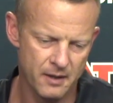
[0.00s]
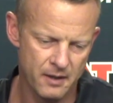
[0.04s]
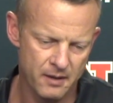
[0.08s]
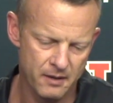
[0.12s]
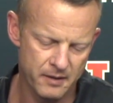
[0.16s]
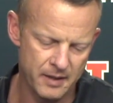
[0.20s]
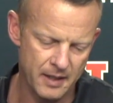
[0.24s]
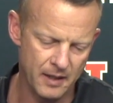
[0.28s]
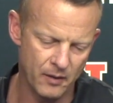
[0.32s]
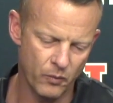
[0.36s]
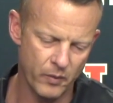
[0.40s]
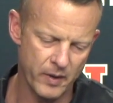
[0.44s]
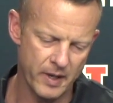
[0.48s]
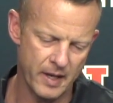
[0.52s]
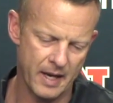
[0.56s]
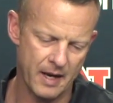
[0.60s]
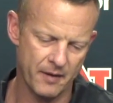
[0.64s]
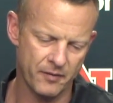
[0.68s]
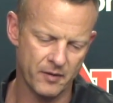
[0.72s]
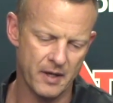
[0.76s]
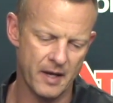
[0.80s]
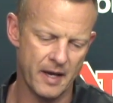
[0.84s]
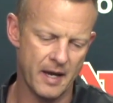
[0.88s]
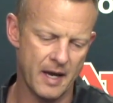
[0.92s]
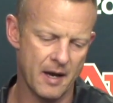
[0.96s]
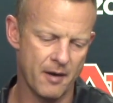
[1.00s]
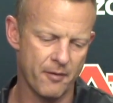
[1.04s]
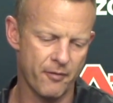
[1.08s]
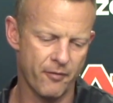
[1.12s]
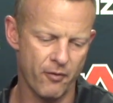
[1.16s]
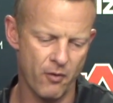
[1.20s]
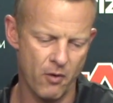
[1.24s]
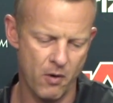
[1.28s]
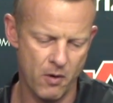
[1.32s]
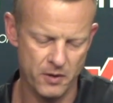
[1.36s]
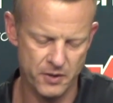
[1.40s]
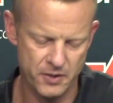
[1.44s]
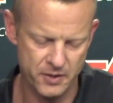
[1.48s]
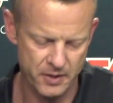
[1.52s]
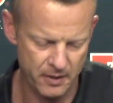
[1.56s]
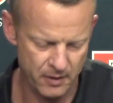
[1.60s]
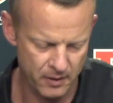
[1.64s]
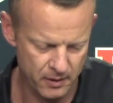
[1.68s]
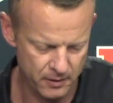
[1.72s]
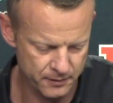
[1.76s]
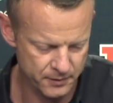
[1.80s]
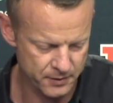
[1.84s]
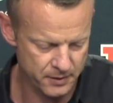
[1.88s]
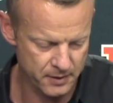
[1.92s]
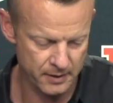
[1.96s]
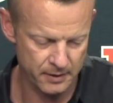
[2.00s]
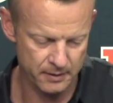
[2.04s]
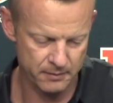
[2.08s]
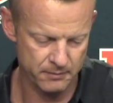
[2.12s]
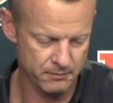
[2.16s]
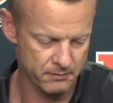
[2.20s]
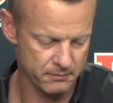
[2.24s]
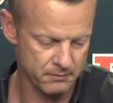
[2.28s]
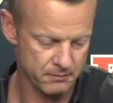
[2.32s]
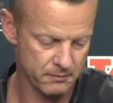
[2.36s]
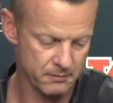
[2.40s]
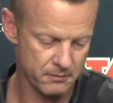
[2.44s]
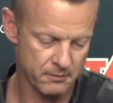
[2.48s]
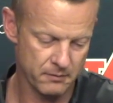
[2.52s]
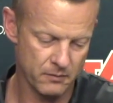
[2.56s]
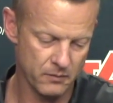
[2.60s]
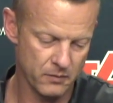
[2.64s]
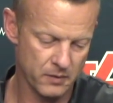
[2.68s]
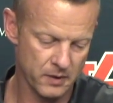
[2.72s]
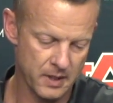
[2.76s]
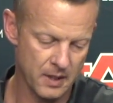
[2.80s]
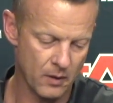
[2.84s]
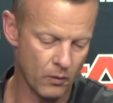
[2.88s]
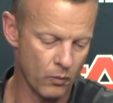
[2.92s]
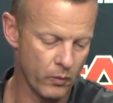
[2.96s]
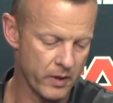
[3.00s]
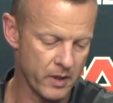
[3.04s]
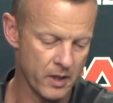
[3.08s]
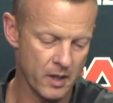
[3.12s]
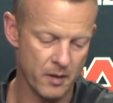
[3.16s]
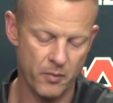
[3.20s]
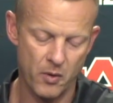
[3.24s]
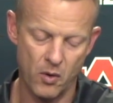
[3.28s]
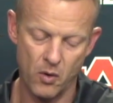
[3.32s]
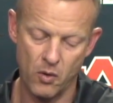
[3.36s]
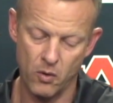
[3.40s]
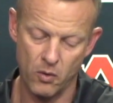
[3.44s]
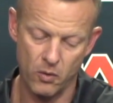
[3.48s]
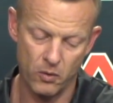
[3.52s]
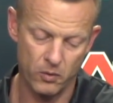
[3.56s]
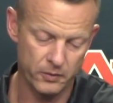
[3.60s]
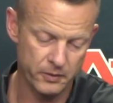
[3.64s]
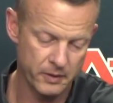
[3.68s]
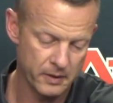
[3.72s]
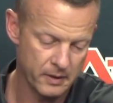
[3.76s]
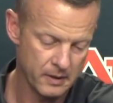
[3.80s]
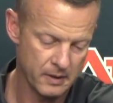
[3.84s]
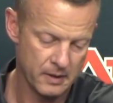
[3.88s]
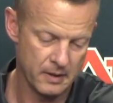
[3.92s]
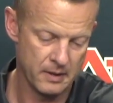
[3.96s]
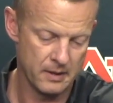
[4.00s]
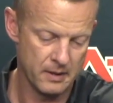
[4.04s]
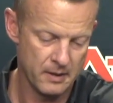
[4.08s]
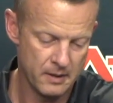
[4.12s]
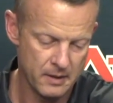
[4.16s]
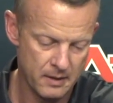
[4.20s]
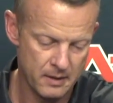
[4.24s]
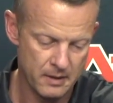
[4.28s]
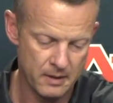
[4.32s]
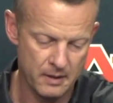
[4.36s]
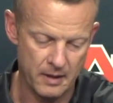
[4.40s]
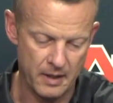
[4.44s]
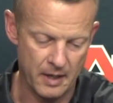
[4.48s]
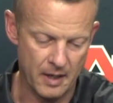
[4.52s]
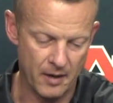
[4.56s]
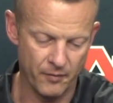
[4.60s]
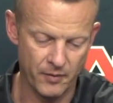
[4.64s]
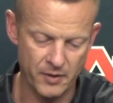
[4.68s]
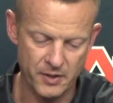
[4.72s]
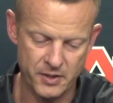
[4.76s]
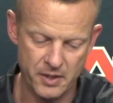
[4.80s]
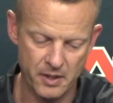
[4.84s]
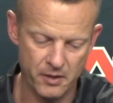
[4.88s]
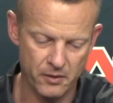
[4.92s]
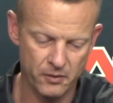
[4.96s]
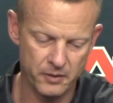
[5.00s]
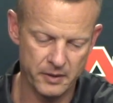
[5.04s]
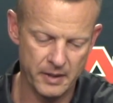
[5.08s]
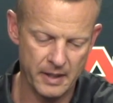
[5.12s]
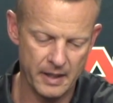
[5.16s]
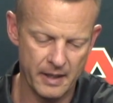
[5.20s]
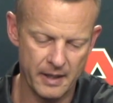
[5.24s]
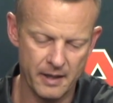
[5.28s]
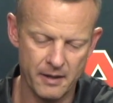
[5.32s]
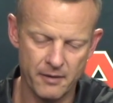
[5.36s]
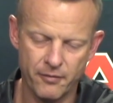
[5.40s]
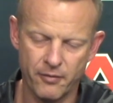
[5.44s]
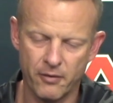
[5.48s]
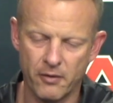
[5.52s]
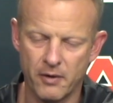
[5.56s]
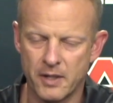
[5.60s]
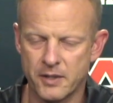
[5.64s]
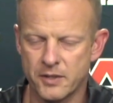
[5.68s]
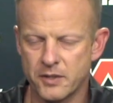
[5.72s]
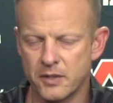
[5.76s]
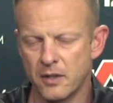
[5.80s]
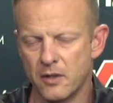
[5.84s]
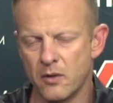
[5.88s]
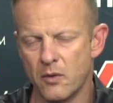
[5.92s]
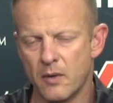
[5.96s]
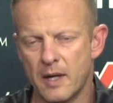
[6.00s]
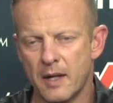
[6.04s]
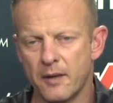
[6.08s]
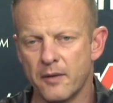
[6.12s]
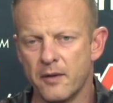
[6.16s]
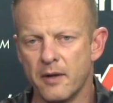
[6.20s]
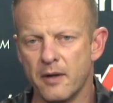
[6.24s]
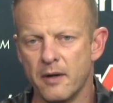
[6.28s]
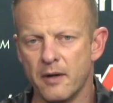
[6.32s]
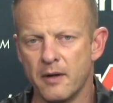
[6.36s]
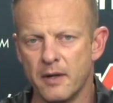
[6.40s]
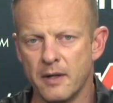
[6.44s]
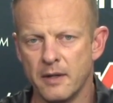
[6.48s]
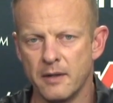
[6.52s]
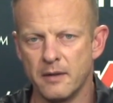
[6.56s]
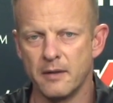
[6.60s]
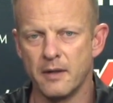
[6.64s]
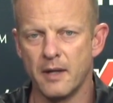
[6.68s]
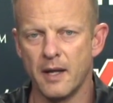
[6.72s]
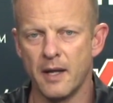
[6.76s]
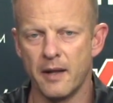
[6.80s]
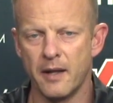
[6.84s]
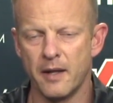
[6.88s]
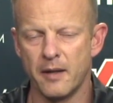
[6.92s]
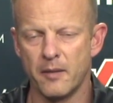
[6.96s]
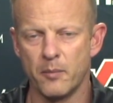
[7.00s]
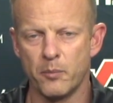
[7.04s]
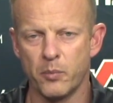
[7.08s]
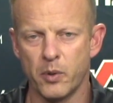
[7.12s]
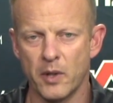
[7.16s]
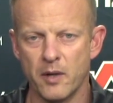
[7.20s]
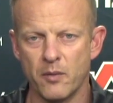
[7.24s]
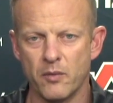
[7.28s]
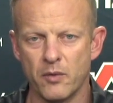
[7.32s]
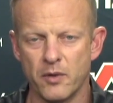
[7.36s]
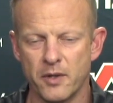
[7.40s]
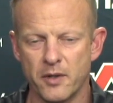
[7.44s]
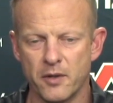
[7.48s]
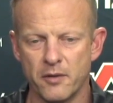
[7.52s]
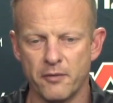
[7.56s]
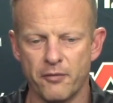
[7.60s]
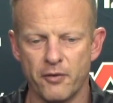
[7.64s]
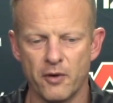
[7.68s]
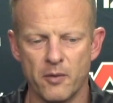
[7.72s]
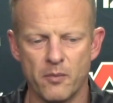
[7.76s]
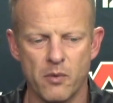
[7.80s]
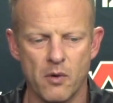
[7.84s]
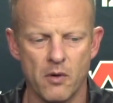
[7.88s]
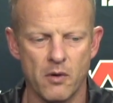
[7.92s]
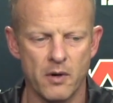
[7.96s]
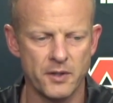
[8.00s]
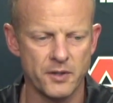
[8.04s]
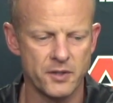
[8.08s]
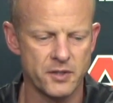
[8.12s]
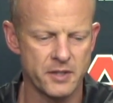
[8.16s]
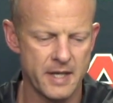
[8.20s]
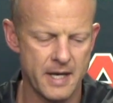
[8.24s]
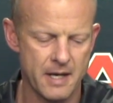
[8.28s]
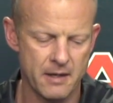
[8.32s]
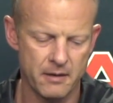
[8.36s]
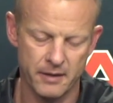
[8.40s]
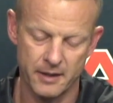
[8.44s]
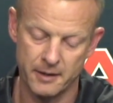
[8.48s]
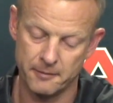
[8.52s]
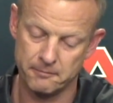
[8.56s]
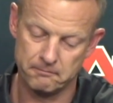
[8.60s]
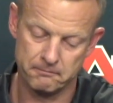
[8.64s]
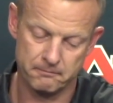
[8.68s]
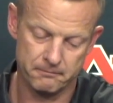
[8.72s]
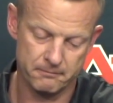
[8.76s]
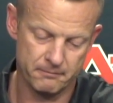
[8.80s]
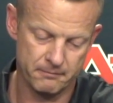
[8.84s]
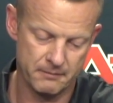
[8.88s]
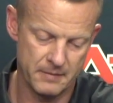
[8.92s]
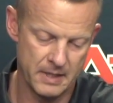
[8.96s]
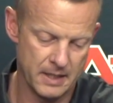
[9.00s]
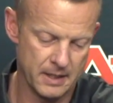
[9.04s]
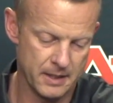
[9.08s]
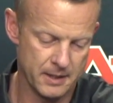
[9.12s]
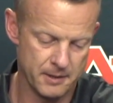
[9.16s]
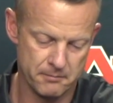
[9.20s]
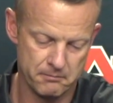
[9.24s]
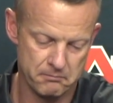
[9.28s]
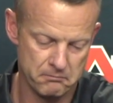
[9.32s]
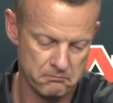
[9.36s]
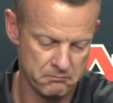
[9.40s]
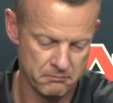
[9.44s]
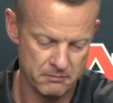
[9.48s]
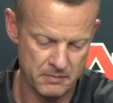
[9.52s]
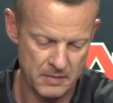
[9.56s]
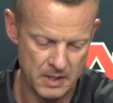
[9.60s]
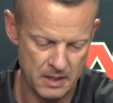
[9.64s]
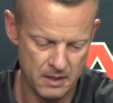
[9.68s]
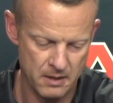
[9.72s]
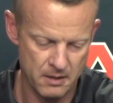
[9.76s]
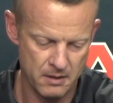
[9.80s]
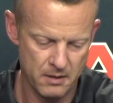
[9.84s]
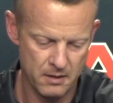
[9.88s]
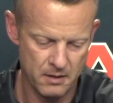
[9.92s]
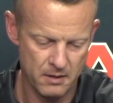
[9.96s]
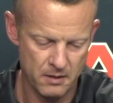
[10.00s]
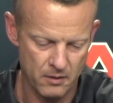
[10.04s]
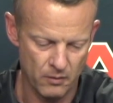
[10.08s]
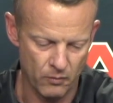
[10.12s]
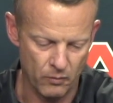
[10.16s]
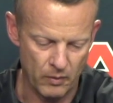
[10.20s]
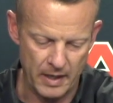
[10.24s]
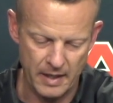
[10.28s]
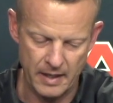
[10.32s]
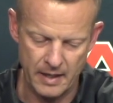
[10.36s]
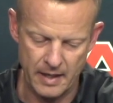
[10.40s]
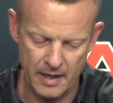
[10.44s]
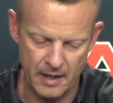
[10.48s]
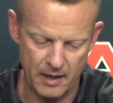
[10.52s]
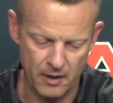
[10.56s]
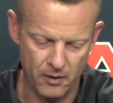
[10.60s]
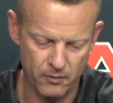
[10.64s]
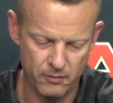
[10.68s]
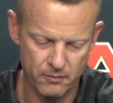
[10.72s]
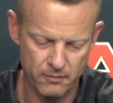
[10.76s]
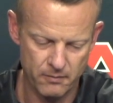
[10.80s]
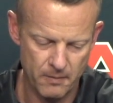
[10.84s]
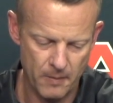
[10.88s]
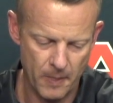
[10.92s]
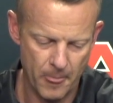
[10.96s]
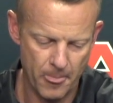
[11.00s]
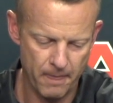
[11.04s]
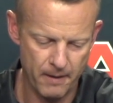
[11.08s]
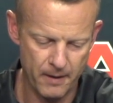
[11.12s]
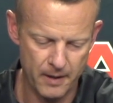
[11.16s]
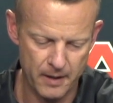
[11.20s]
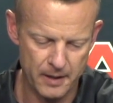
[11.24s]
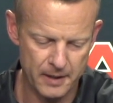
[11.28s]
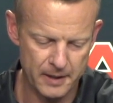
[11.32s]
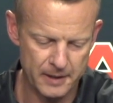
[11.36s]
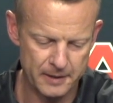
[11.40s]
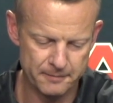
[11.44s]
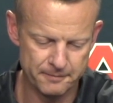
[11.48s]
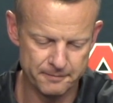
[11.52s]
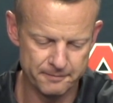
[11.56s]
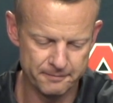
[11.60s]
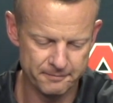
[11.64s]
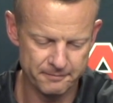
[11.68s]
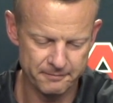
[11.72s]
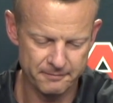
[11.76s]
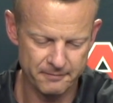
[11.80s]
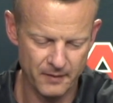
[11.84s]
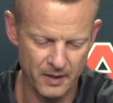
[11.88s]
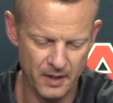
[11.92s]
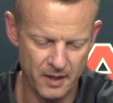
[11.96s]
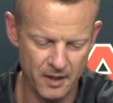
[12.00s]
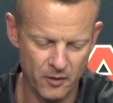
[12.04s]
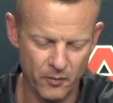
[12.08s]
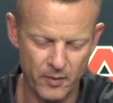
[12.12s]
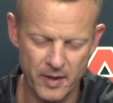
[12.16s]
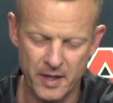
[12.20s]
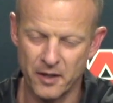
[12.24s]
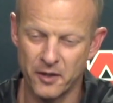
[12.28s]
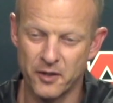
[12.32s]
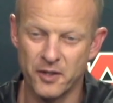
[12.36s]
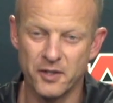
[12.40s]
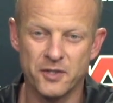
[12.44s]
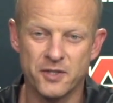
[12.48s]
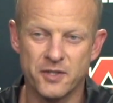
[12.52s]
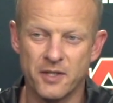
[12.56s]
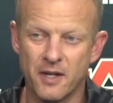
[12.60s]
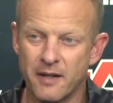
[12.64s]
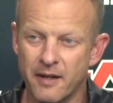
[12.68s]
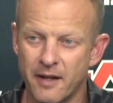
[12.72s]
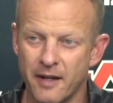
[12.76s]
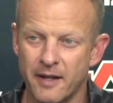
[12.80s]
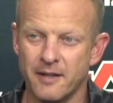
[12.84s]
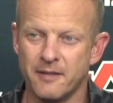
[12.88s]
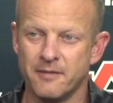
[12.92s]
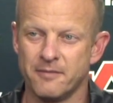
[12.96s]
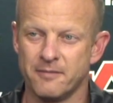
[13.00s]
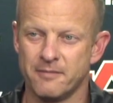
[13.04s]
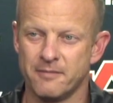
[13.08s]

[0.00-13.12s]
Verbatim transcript: that we have to have for ourselves that that we uphold every single day for us to go out there and, and play really good football on Saturday. And right now, um, you know, we had a good Sunday.